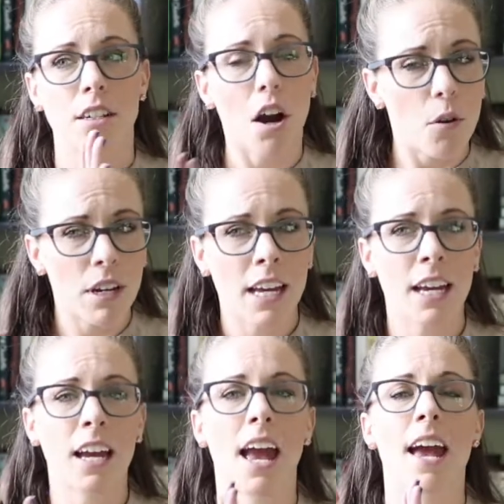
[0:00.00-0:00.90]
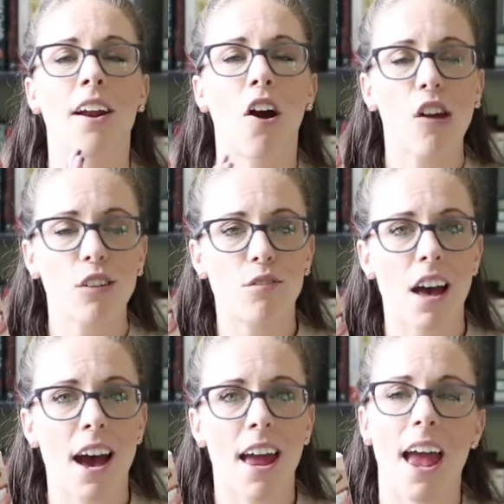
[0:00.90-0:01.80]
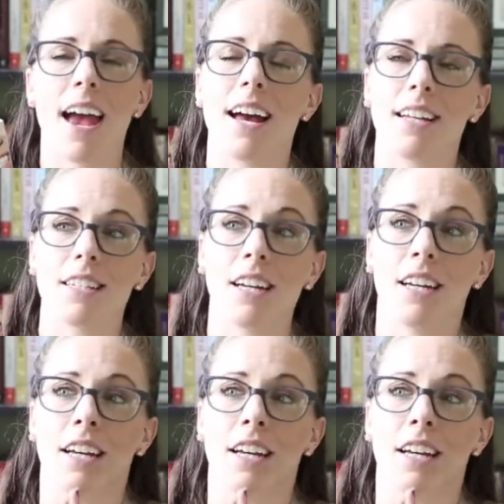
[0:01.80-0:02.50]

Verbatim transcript: coding and all of that, and